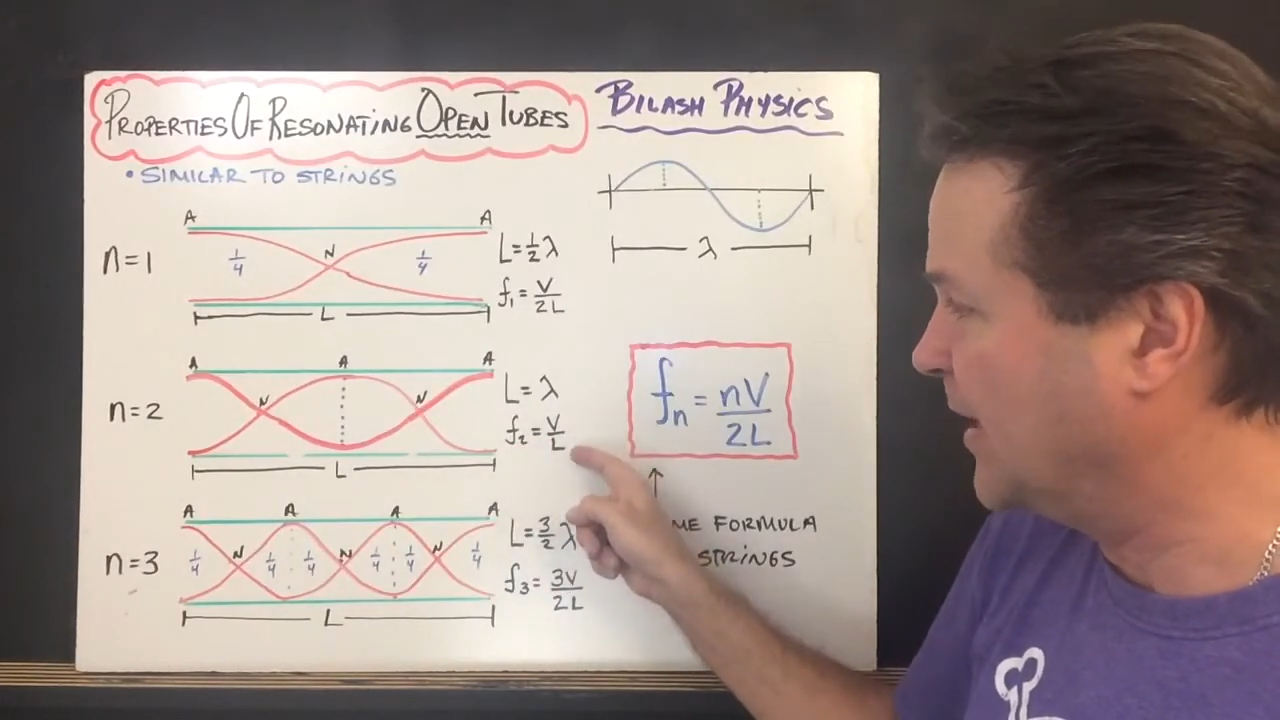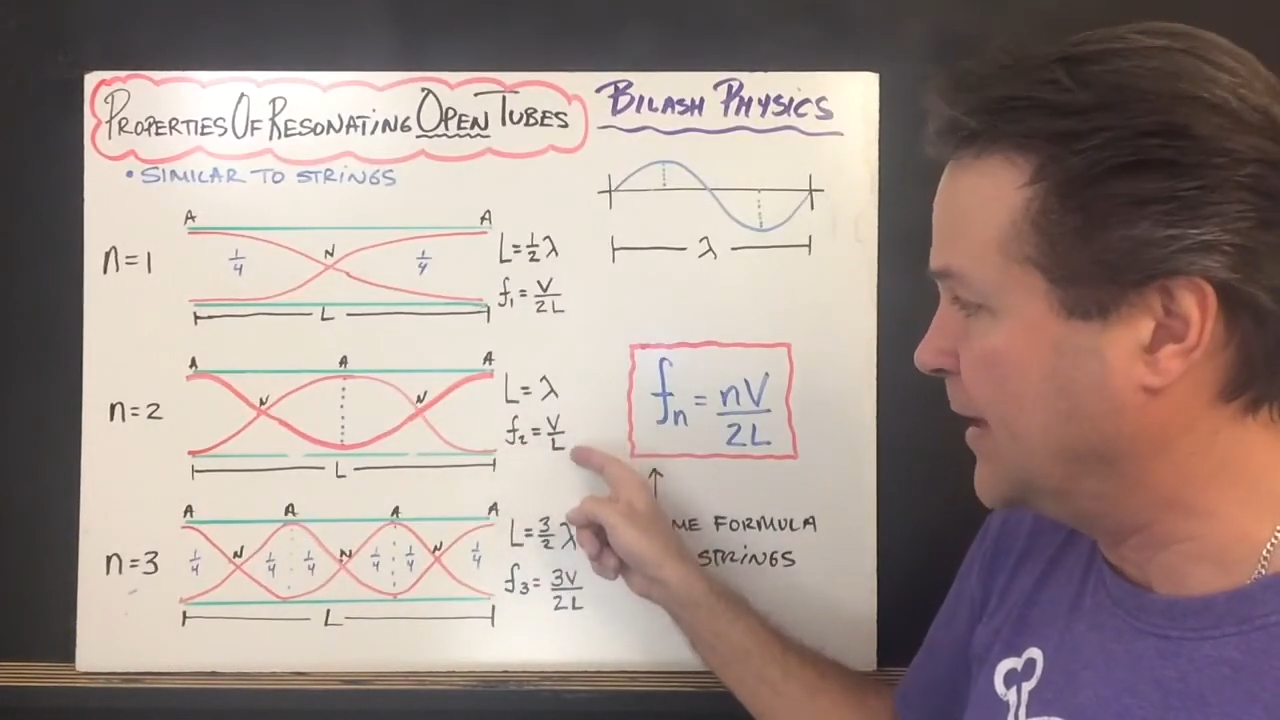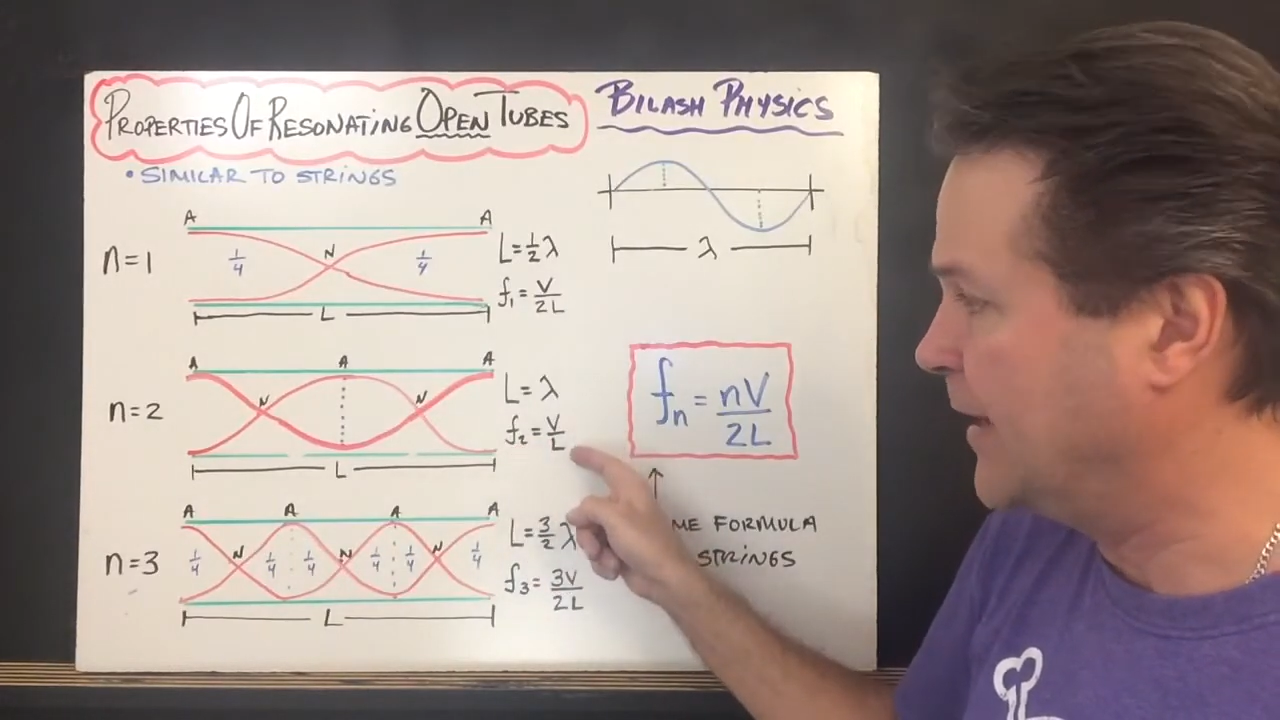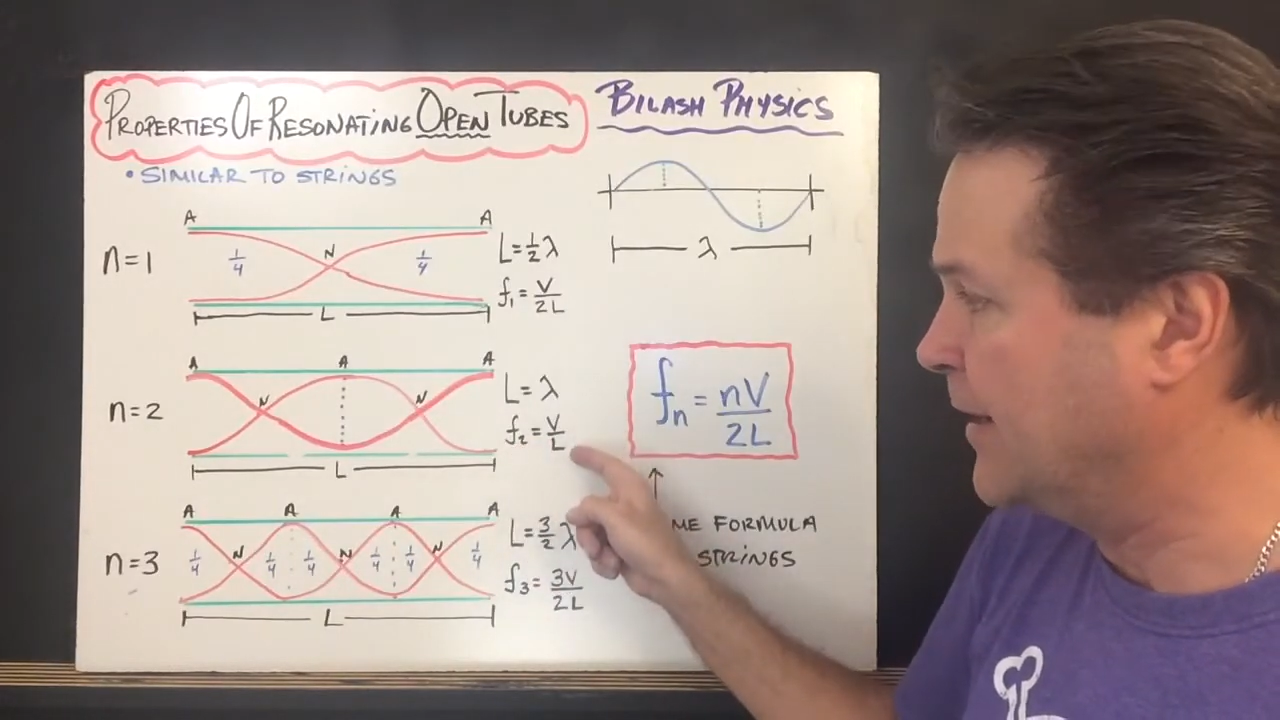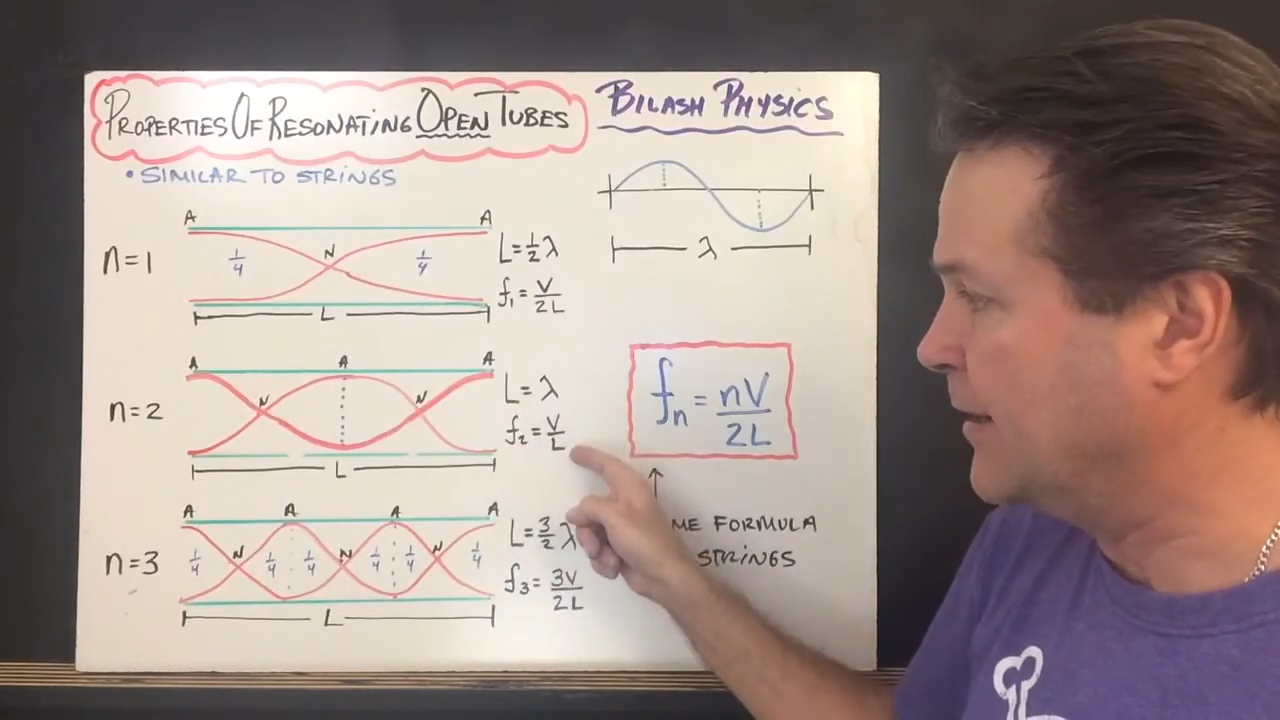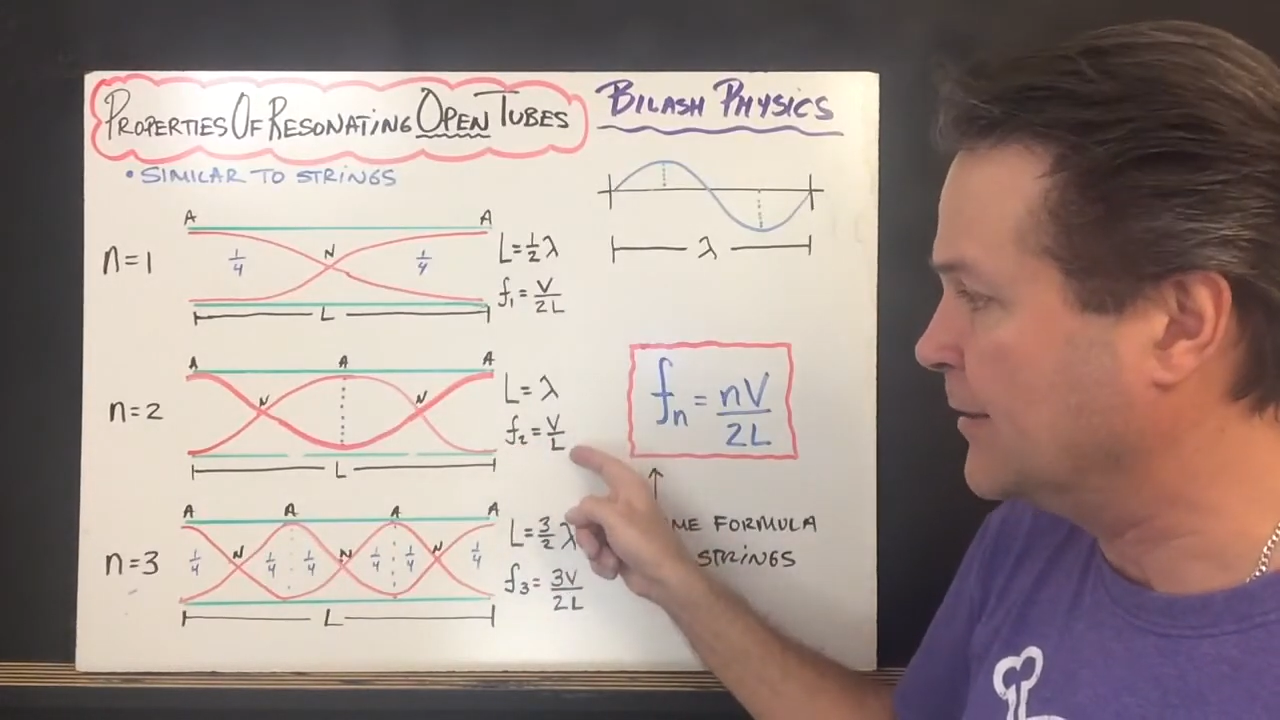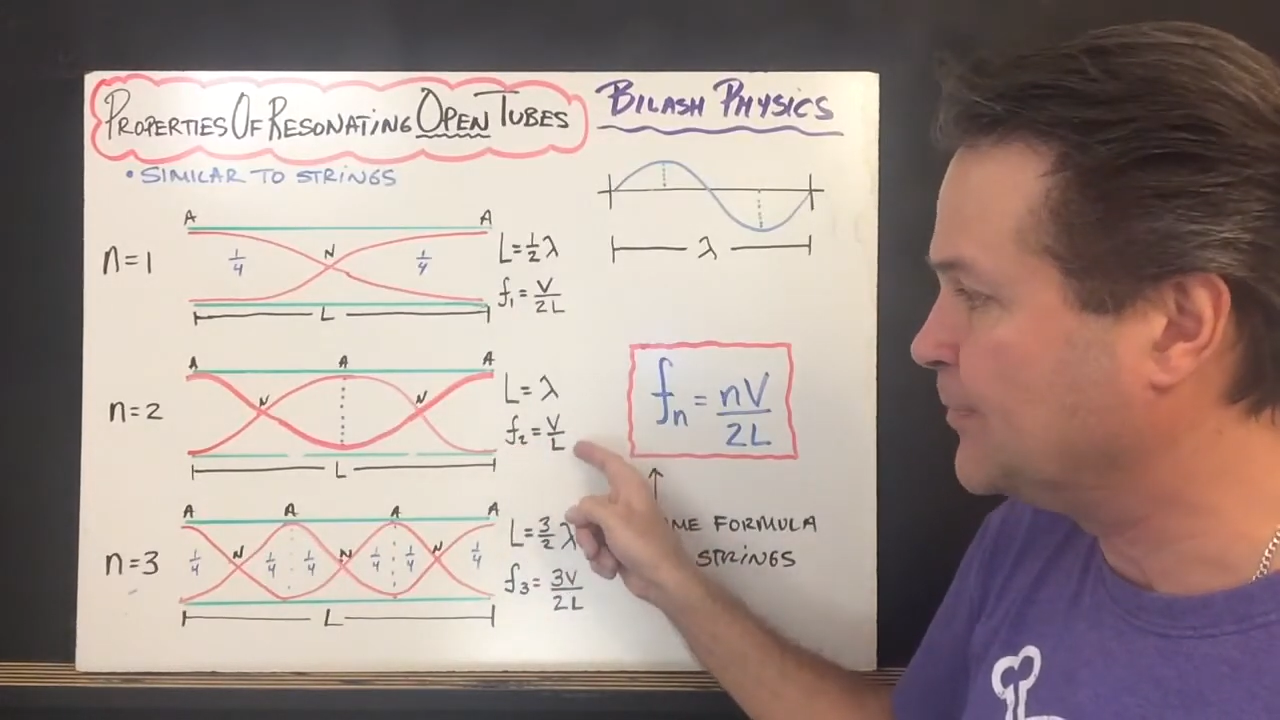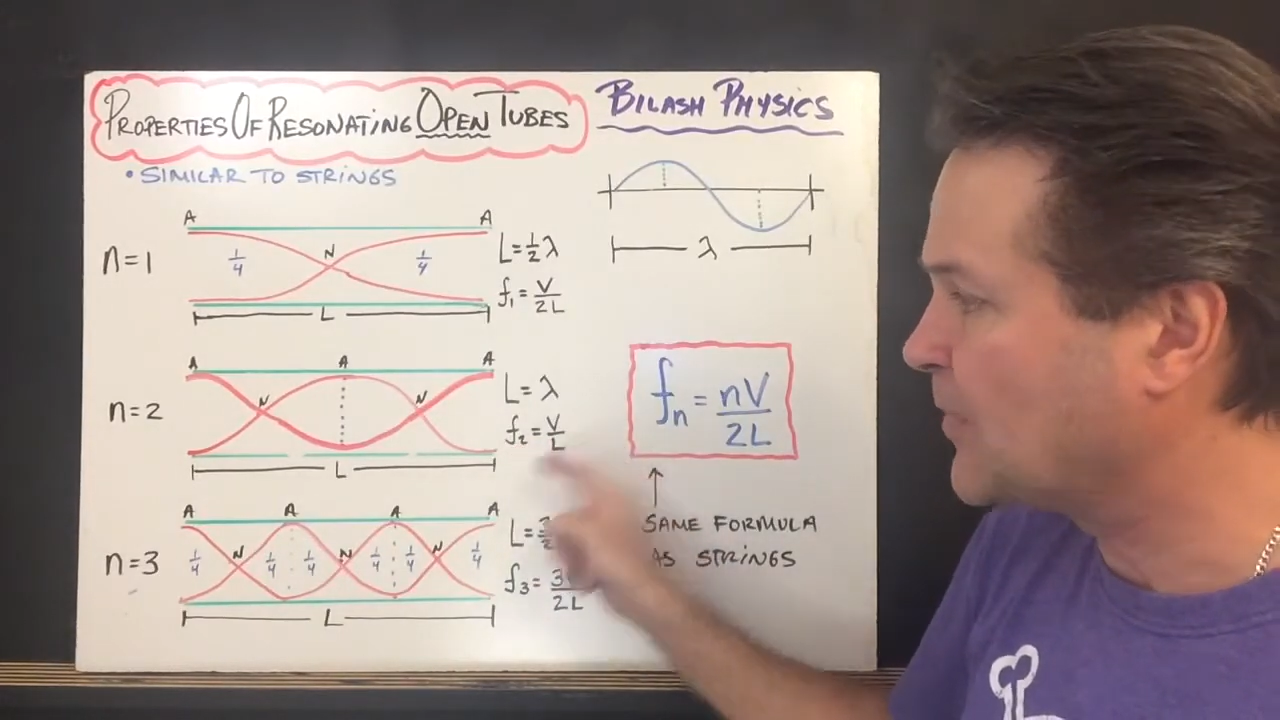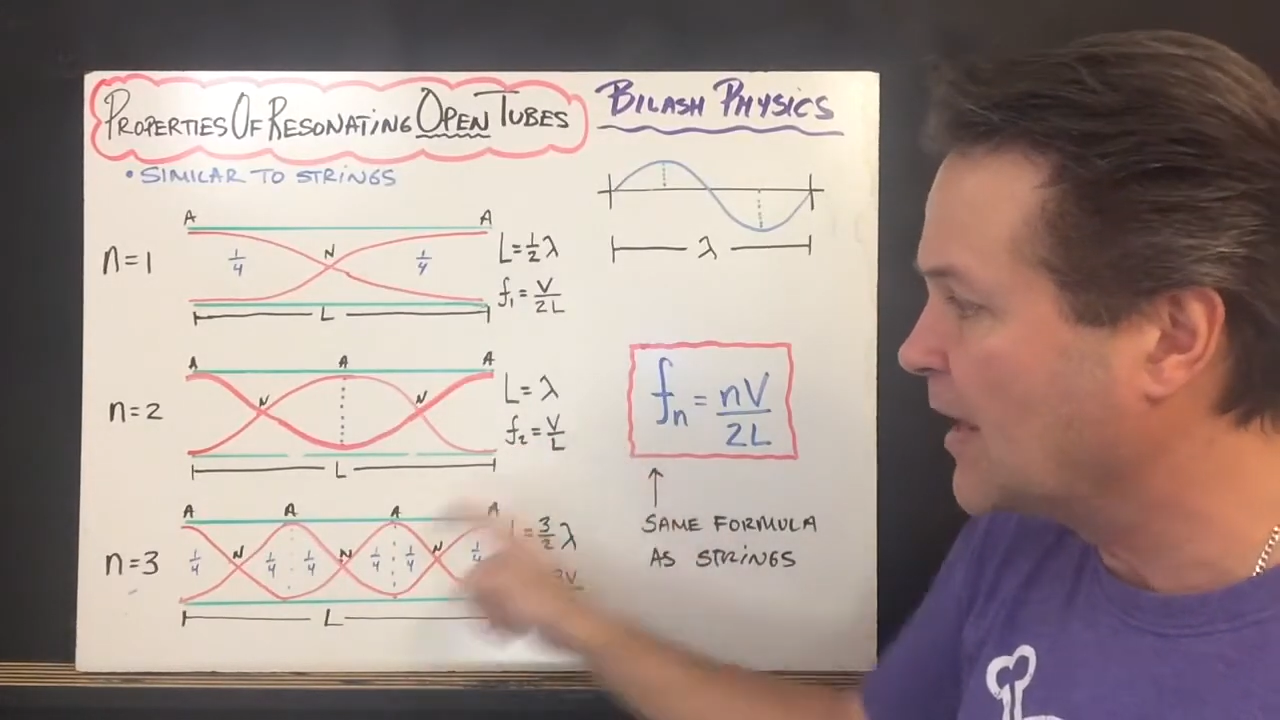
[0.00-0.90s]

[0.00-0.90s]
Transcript: by L.